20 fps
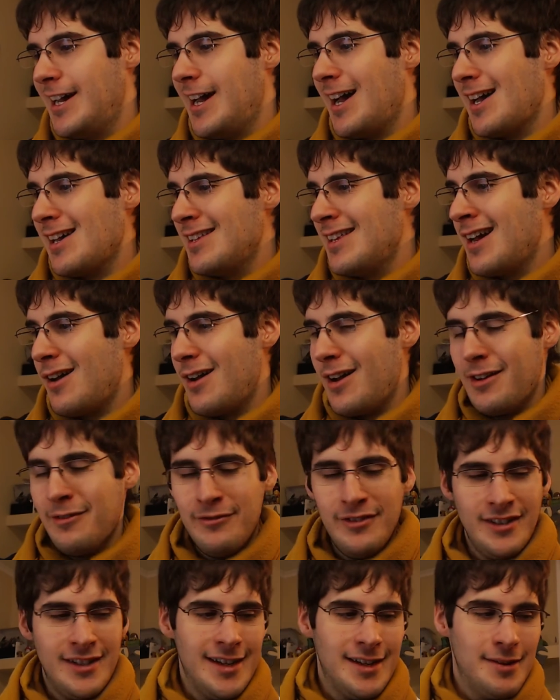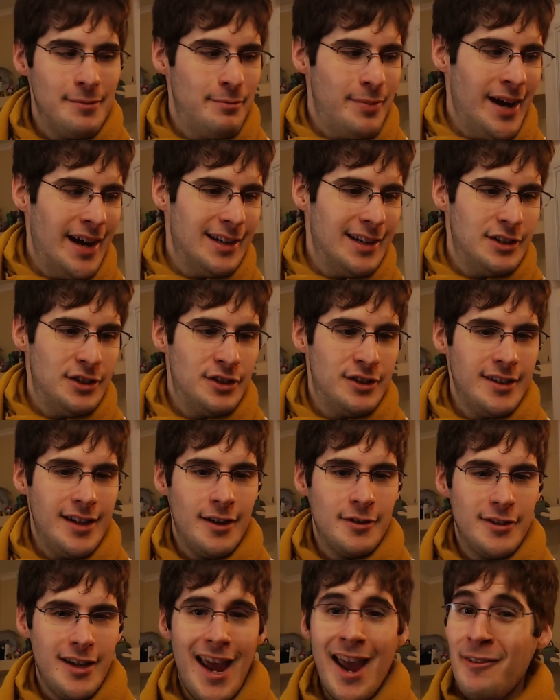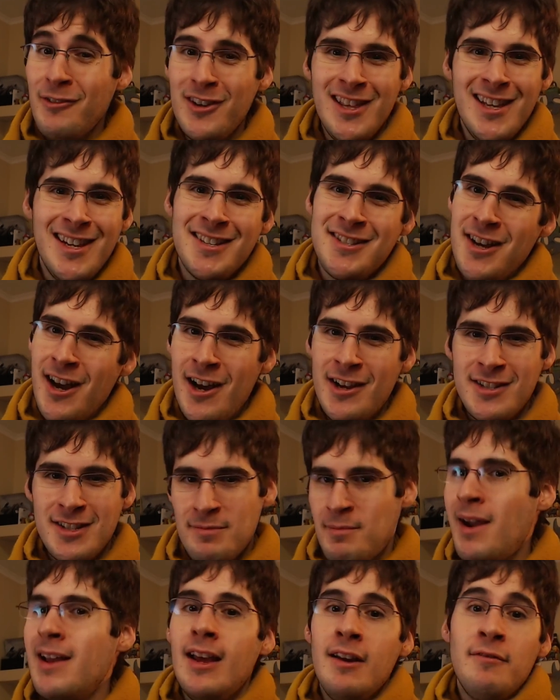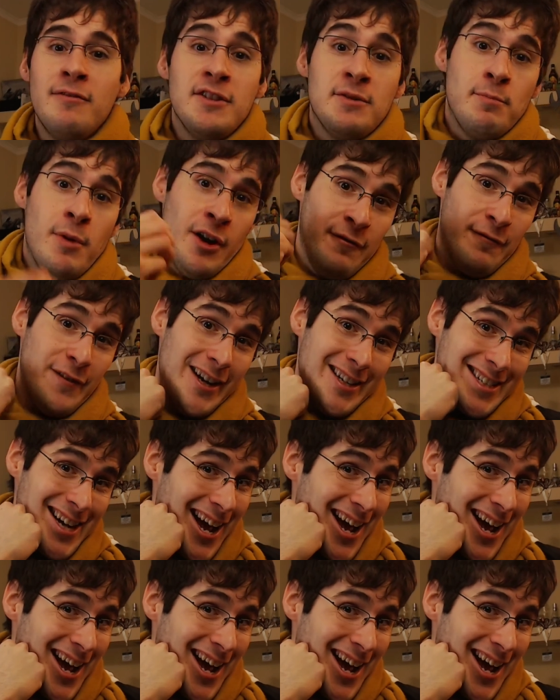And now I feel kind of bad just now So everything is awesome. My life is perfect.